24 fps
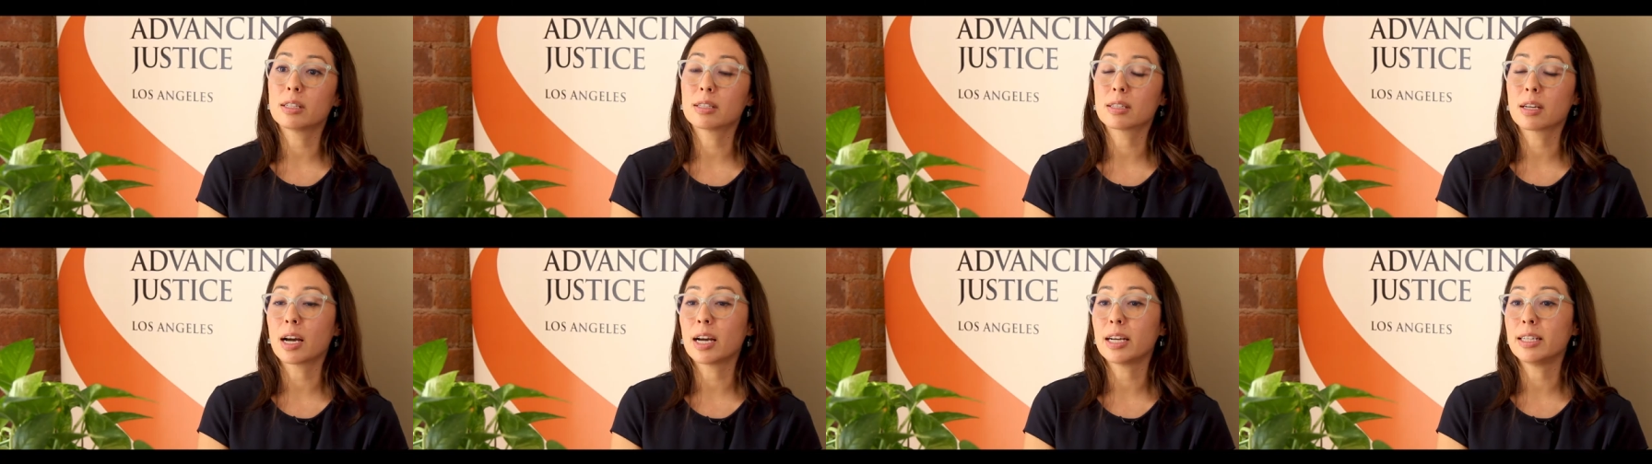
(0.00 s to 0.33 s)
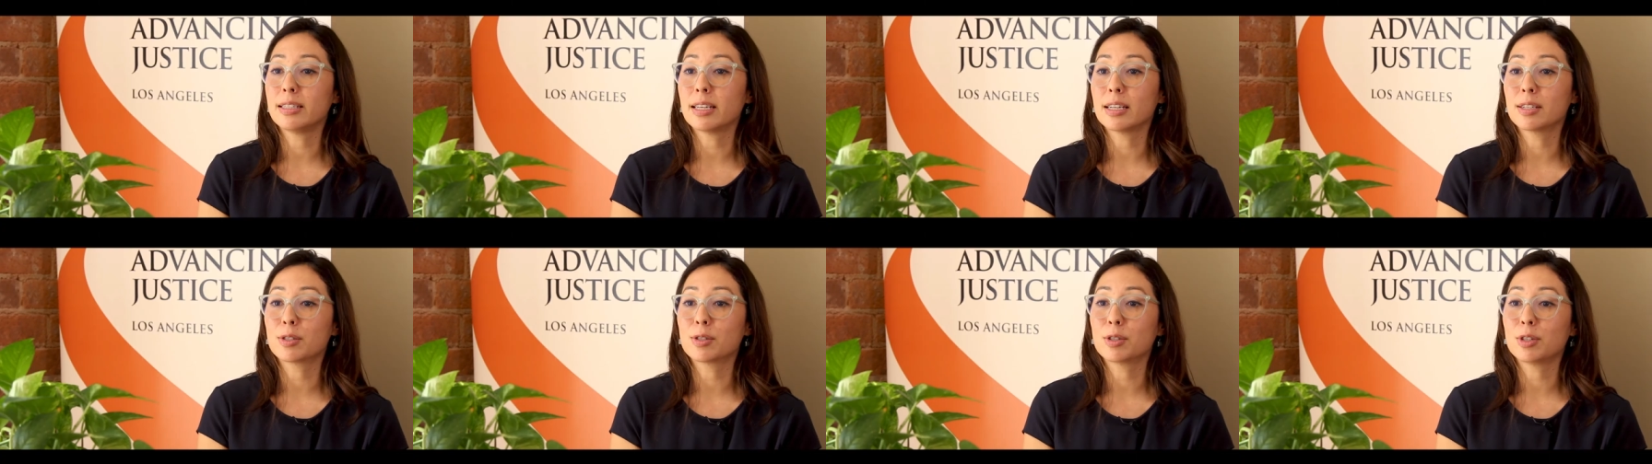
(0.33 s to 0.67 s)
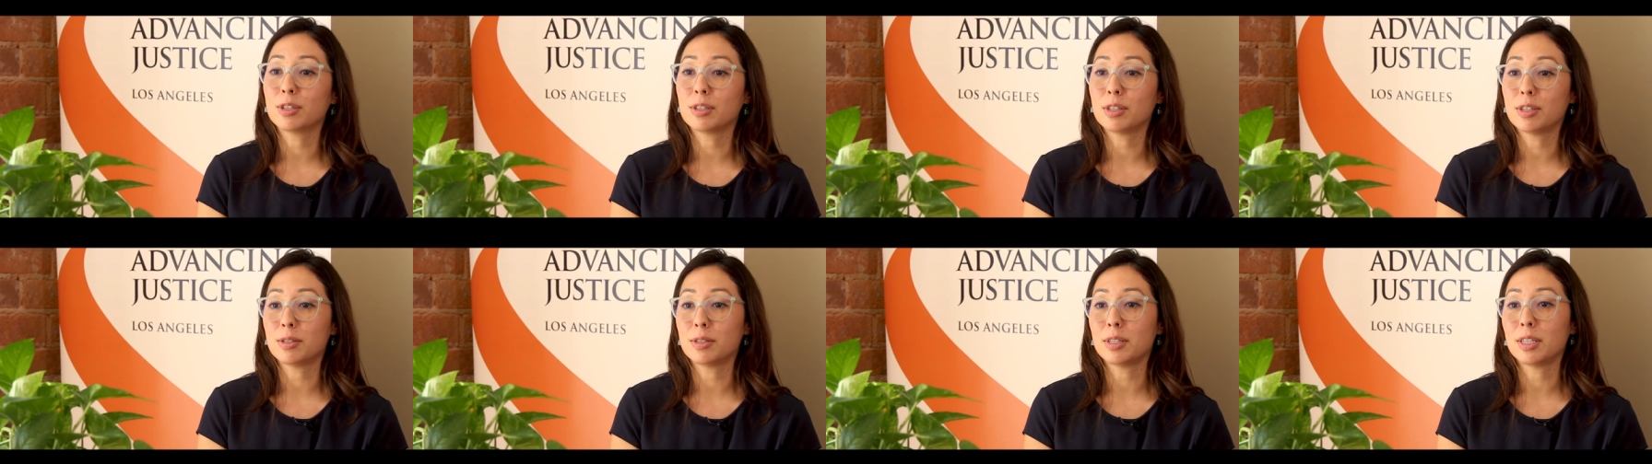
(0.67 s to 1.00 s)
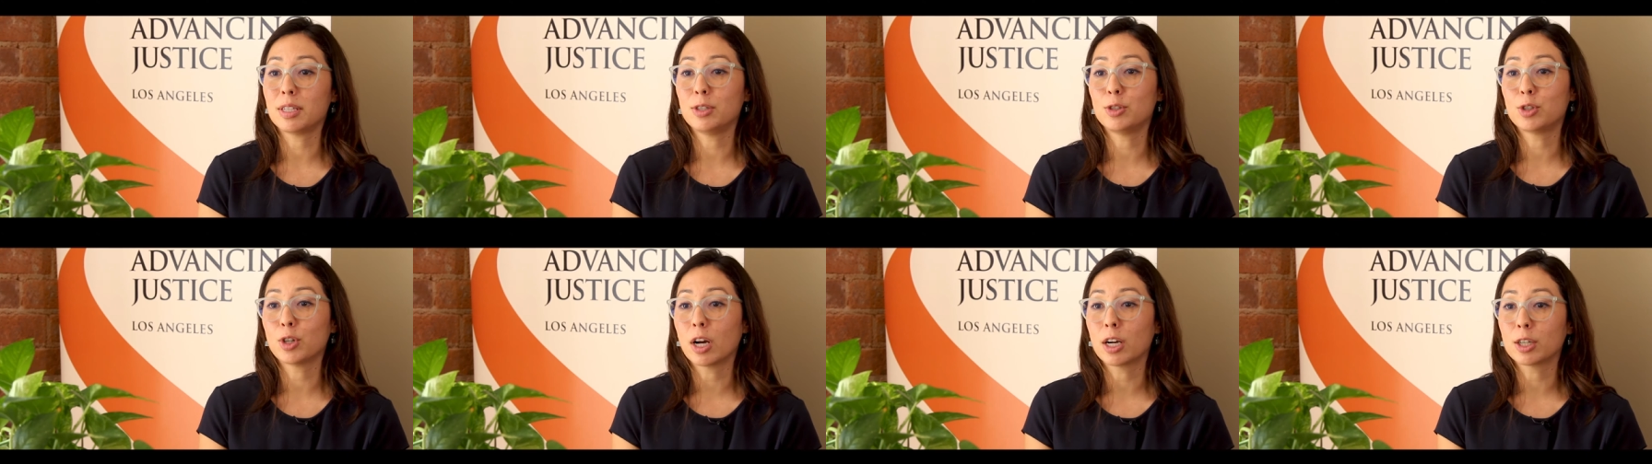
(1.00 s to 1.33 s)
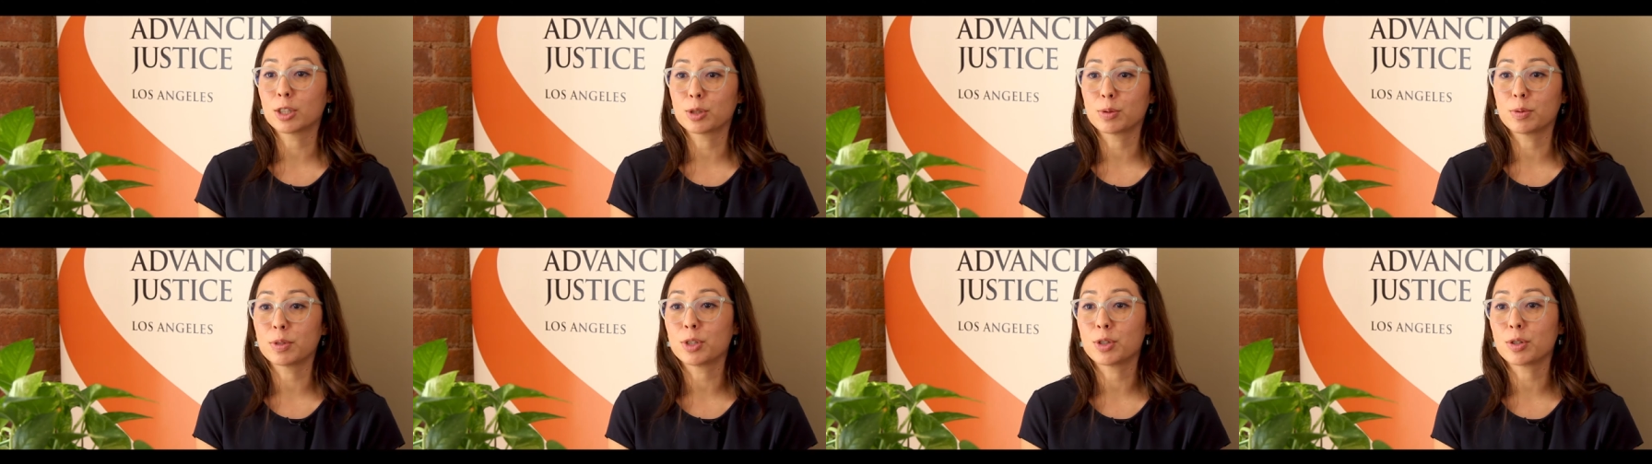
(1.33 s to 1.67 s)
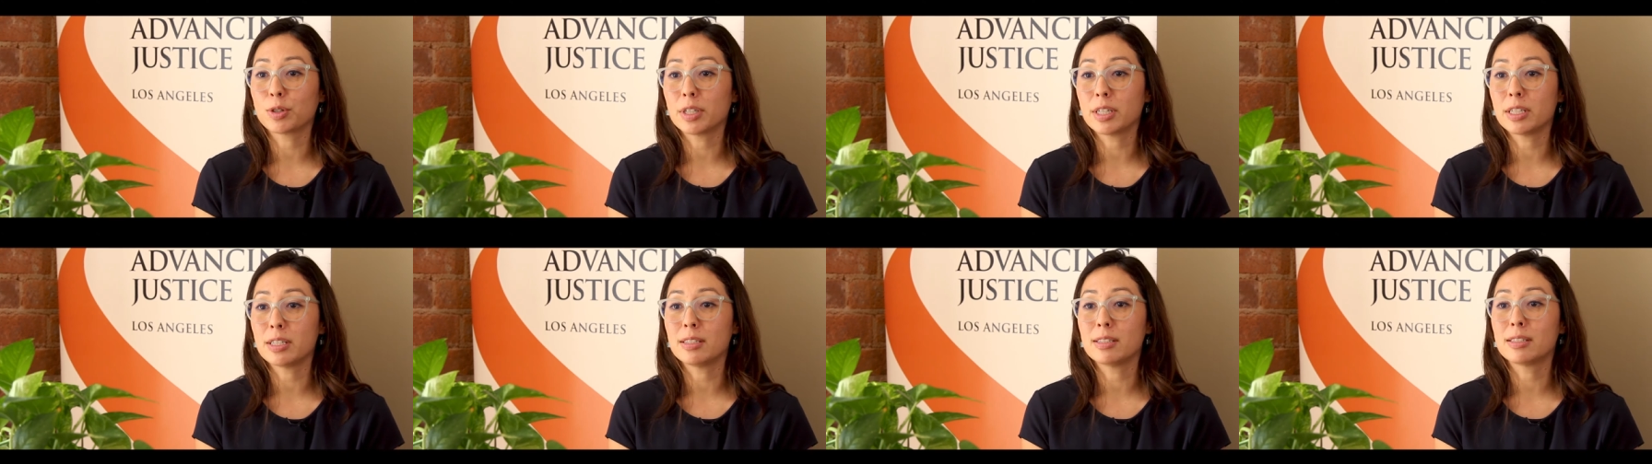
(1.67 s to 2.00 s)
It's high desert, you see Joshua
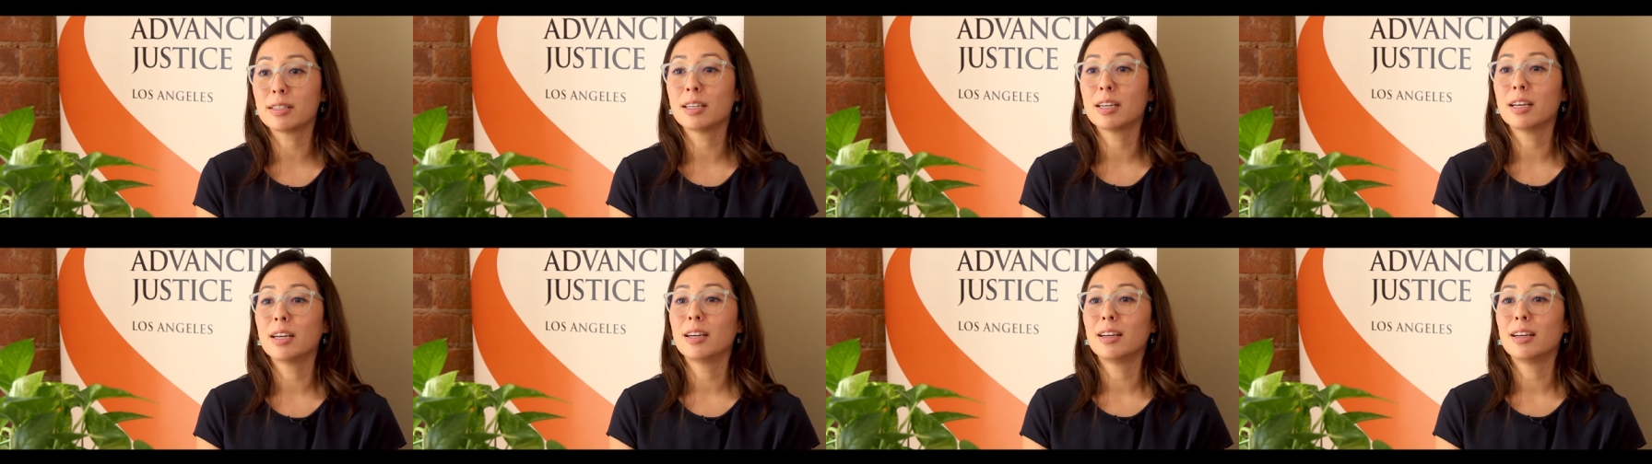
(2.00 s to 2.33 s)
trees,